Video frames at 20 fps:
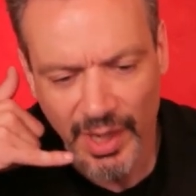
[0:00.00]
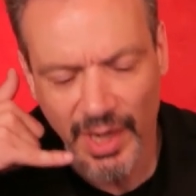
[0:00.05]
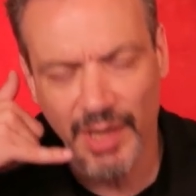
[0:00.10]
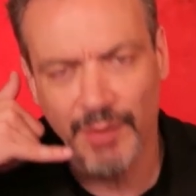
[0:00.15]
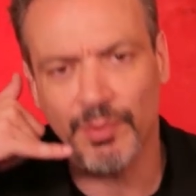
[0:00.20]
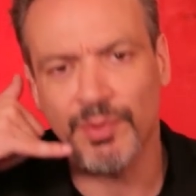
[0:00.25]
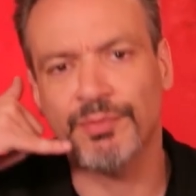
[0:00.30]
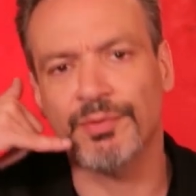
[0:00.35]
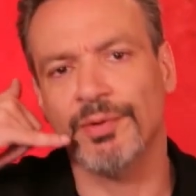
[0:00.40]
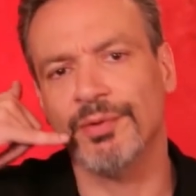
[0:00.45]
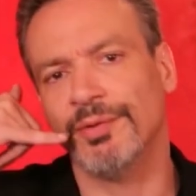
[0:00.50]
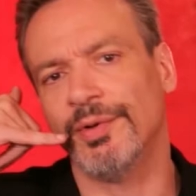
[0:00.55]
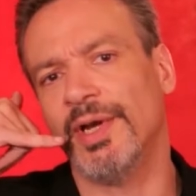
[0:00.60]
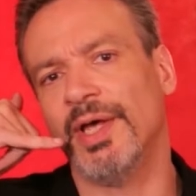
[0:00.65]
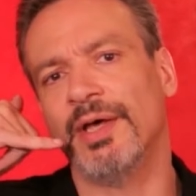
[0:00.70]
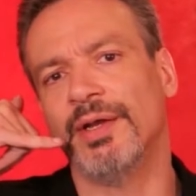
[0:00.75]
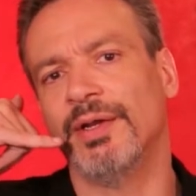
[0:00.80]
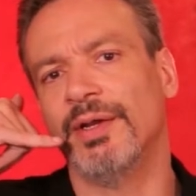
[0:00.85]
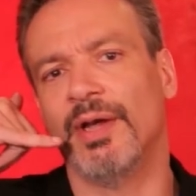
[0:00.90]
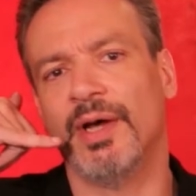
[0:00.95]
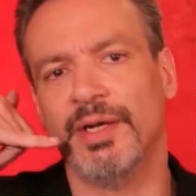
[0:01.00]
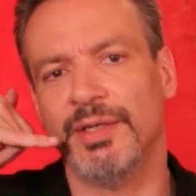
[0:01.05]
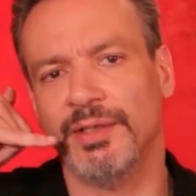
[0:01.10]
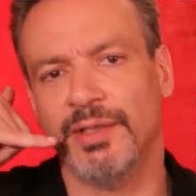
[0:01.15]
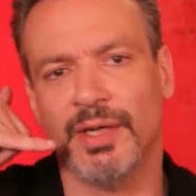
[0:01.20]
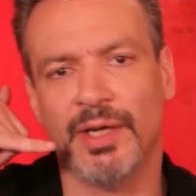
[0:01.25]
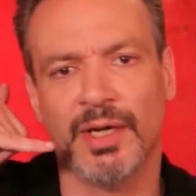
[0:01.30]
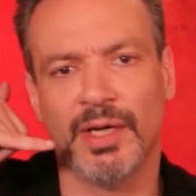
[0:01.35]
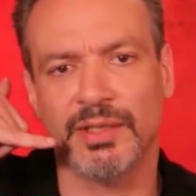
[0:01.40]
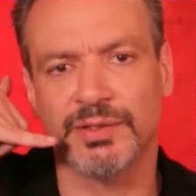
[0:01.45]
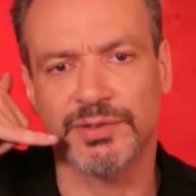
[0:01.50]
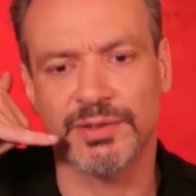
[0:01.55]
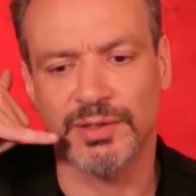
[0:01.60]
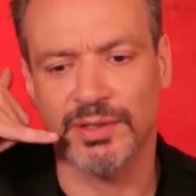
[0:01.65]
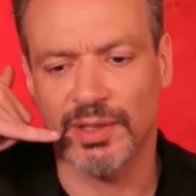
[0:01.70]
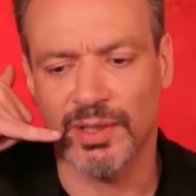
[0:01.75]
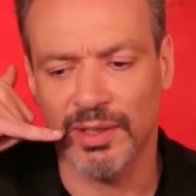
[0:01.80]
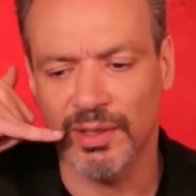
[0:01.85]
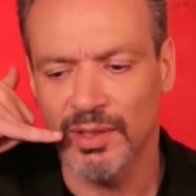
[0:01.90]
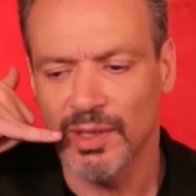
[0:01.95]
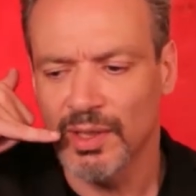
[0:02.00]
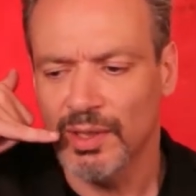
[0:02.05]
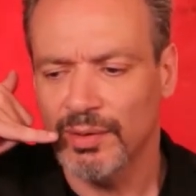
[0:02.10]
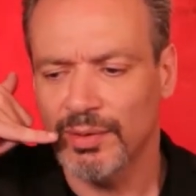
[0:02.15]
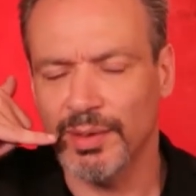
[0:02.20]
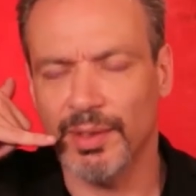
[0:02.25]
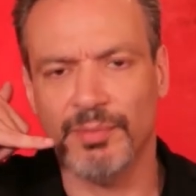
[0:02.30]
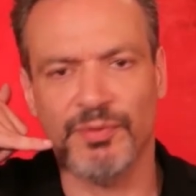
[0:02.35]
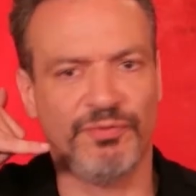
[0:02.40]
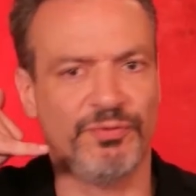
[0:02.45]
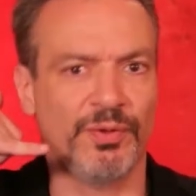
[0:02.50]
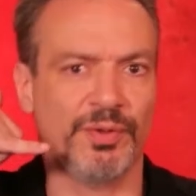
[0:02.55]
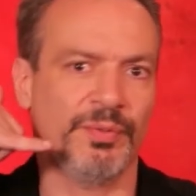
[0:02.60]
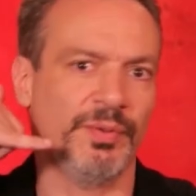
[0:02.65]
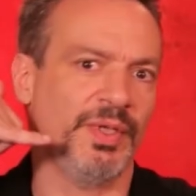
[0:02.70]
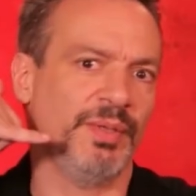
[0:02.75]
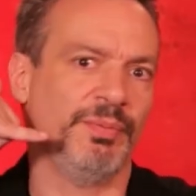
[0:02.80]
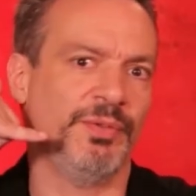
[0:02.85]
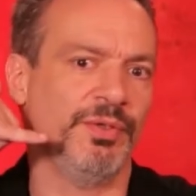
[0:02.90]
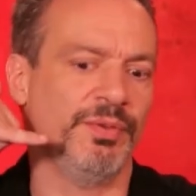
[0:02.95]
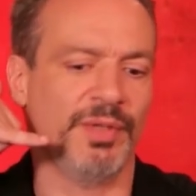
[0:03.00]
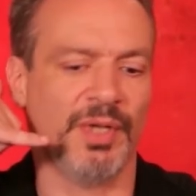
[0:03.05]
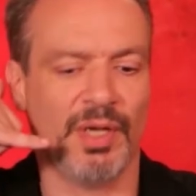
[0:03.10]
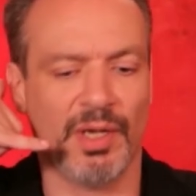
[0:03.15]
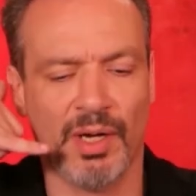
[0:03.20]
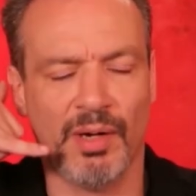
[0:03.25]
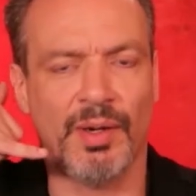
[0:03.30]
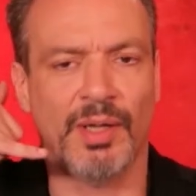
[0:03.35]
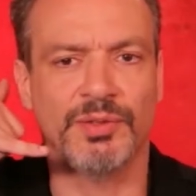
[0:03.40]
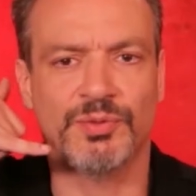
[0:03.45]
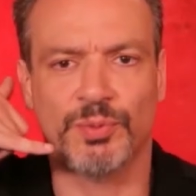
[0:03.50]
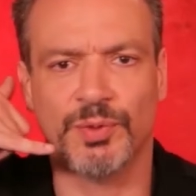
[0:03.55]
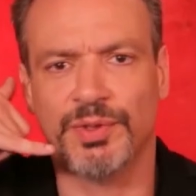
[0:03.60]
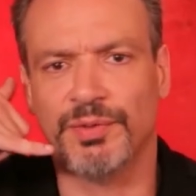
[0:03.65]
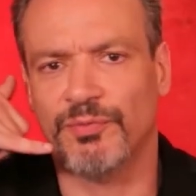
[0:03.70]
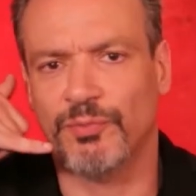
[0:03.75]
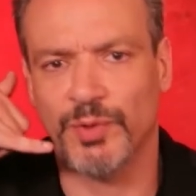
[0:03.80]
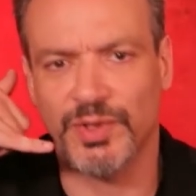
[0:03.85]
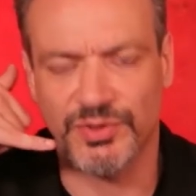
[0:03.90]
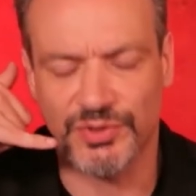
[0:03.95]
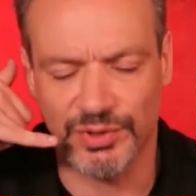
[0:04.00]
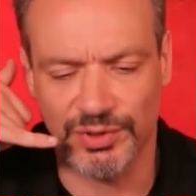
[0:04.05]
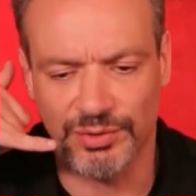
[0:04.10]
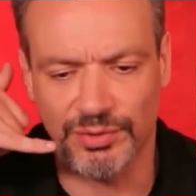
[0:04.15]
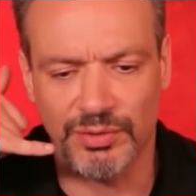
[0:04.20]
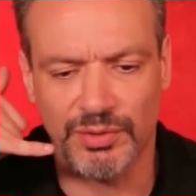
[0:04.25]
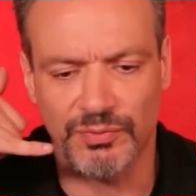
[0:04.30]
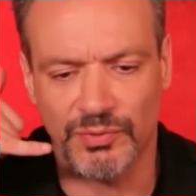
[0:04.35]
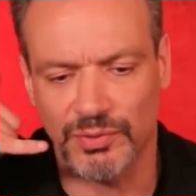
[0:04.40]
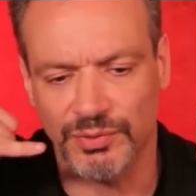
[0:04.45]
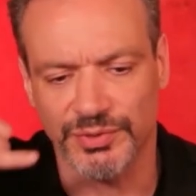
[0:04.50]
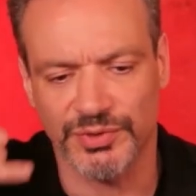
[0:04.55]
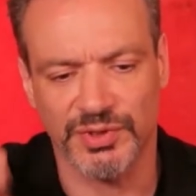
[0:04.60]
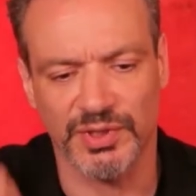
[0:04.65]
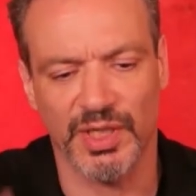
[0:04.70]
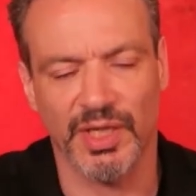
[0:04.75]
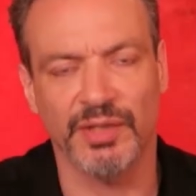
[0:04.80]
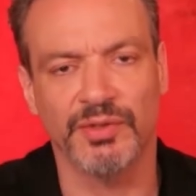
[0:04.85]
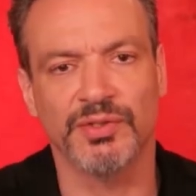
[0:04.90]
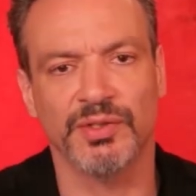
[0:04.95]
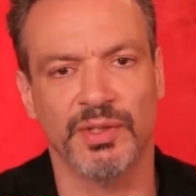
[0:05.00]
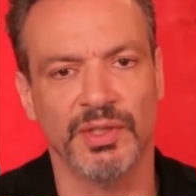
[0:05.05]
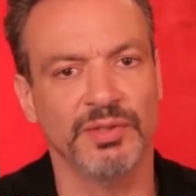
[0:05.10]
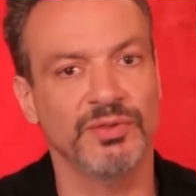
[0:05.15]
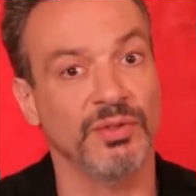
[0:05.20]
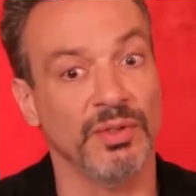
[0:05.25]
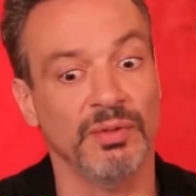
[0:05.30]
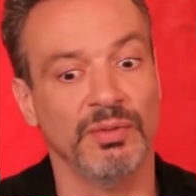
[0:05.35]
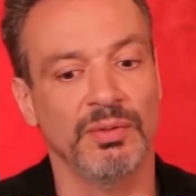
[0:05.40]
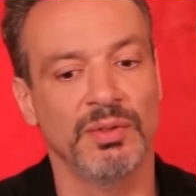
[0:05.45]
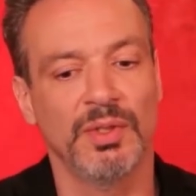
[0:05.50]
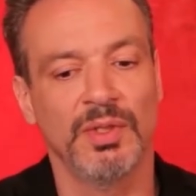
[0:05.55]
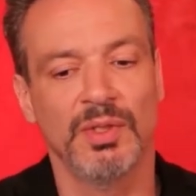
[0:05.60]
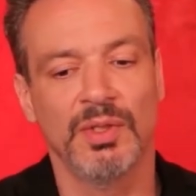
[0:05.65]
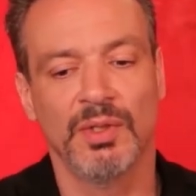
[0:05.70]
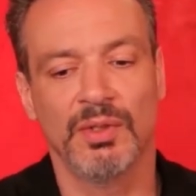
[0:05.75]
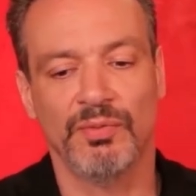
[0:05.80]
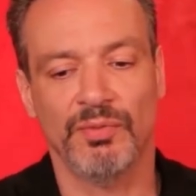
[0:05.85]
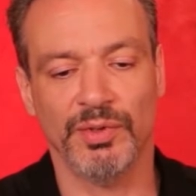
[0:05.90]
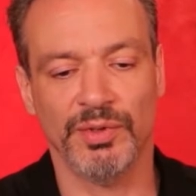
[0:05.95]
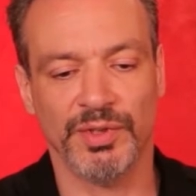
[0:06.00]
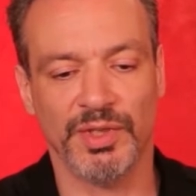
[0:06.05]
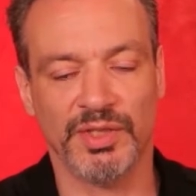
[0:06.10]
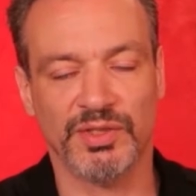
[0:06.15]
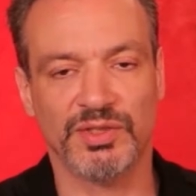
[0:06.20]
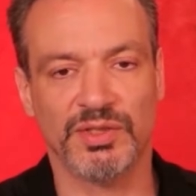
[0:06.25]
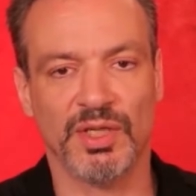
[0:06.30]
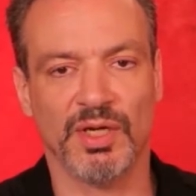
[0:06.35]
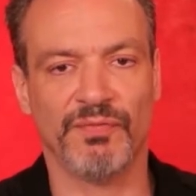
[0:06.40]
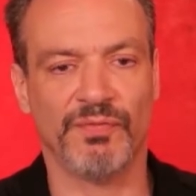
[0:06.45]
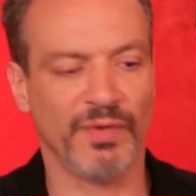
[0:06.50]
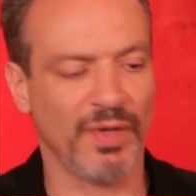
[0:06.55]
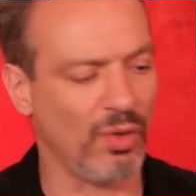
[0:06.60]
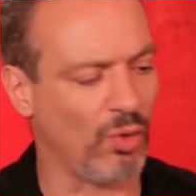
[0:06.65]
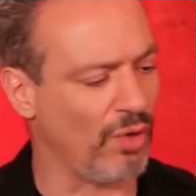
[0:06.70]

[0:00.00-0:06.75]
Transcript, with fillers: Hey, we're rolling out an IDS, and uh, uh, before we do that, I, I was wondering if we could see your rule set." Right, so really neat stuff.